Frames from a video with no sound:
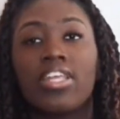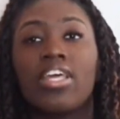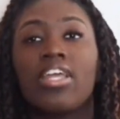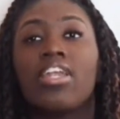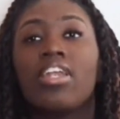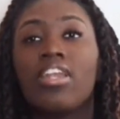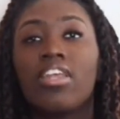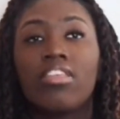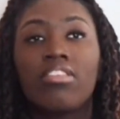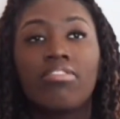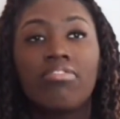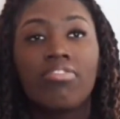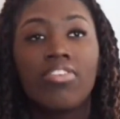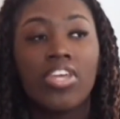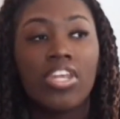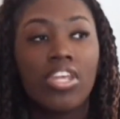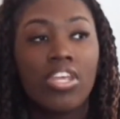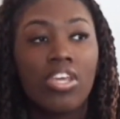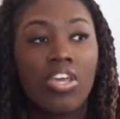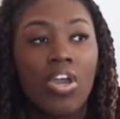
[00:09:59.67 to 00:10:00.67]
the end of this
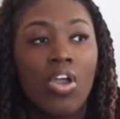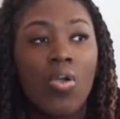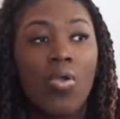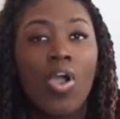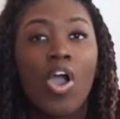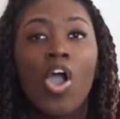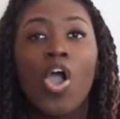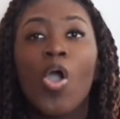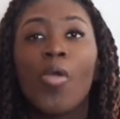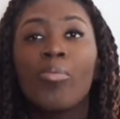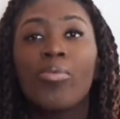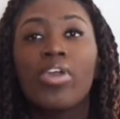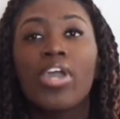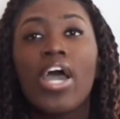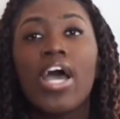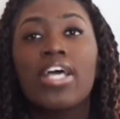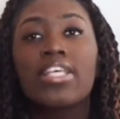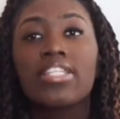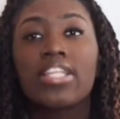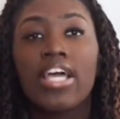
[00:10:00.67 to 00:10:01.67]
video. I hope you
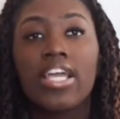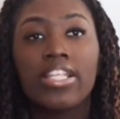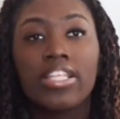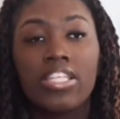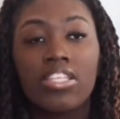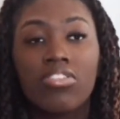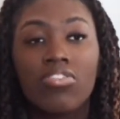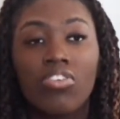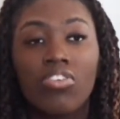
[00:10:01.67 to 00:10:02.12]
guys liked this